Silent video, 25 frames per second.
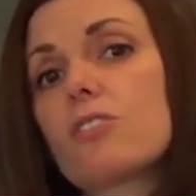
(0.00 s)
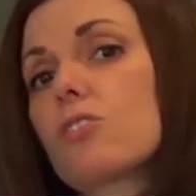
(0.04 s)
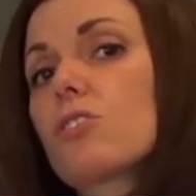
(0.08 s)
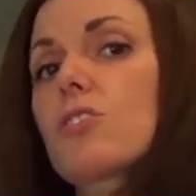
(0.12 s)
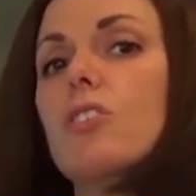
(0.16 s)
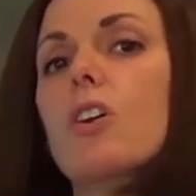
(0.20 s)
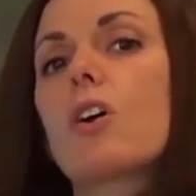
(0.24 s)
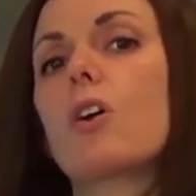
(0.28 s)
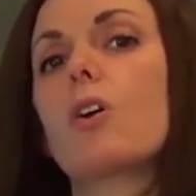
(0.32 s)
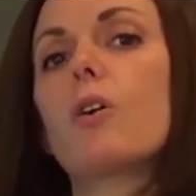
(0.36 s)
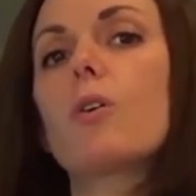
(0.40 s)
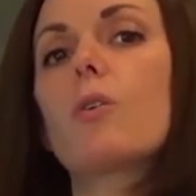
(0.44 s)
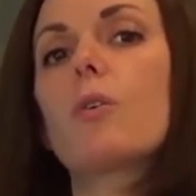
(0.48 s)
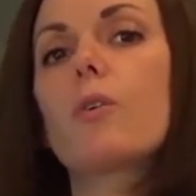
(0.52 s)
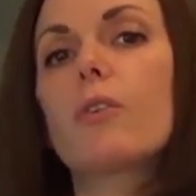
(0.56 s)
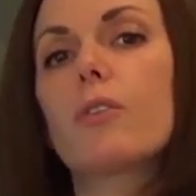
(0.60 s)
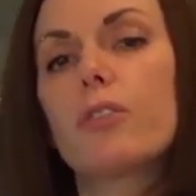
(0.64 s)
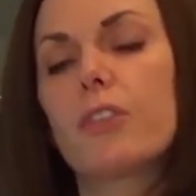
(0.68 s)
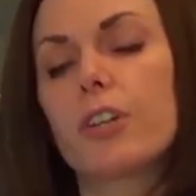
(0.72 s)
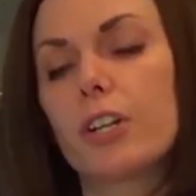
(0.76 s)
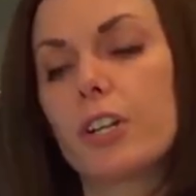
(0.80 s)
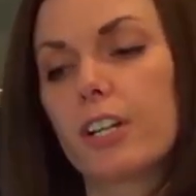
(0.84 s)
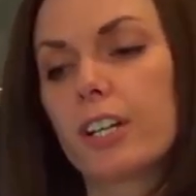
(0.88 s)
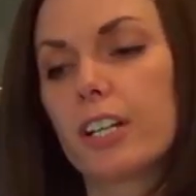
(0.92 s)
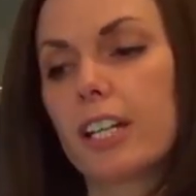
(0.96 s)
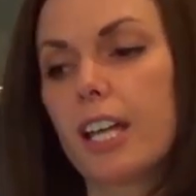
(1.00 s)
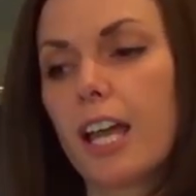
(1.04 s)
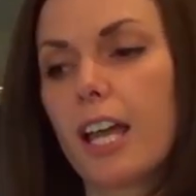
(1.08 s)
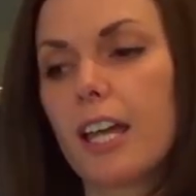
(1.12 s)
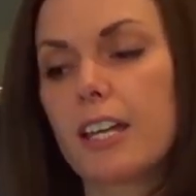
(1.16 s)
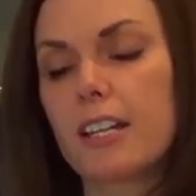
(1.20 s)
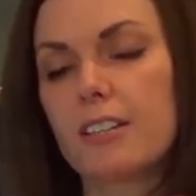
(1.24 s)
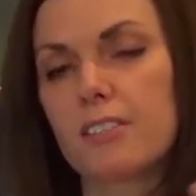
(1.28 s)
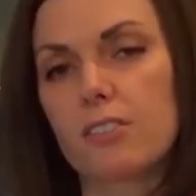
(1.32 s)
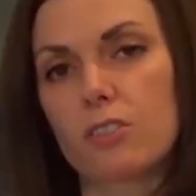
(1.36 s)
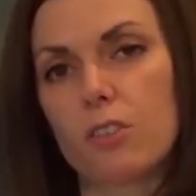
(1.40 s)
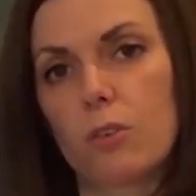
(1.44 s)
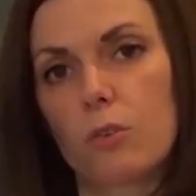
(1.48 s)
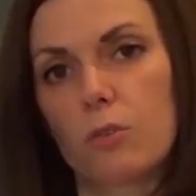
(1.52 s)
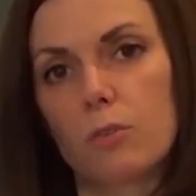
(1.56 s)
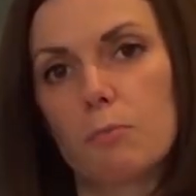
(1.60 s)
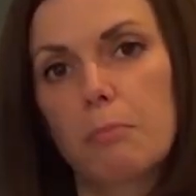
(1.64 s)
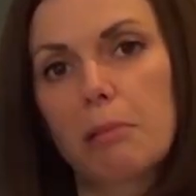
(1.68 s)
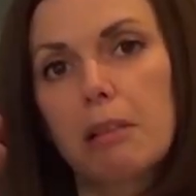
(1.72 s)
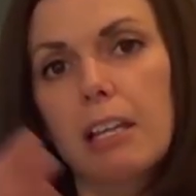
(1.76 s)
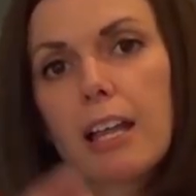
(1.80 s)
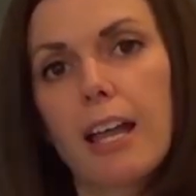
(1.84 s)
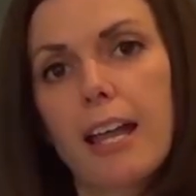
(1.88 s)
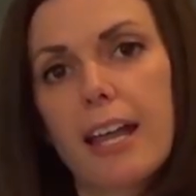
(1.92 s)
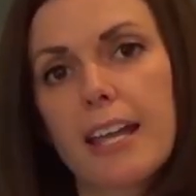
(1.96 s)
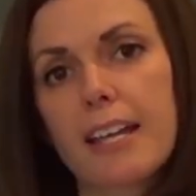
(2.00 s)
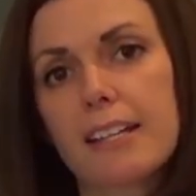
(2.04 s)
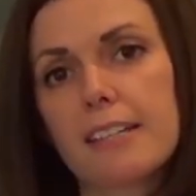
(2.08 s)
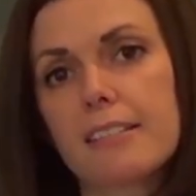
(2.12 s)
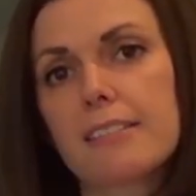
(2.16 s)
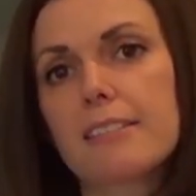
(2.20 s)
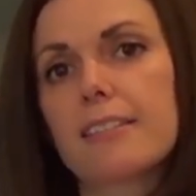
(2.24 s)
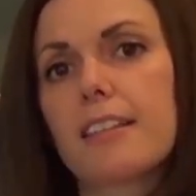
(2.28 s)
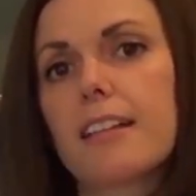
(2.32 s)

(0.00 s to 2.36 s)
So there again is those plays